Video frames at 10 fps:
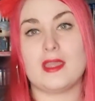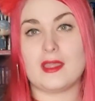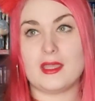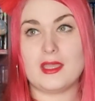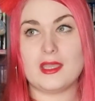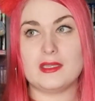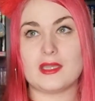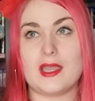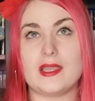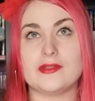and
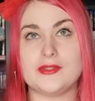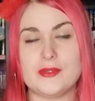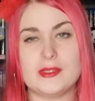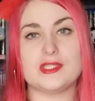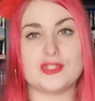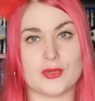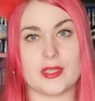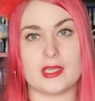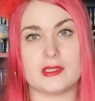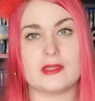I do enjoy
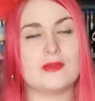it.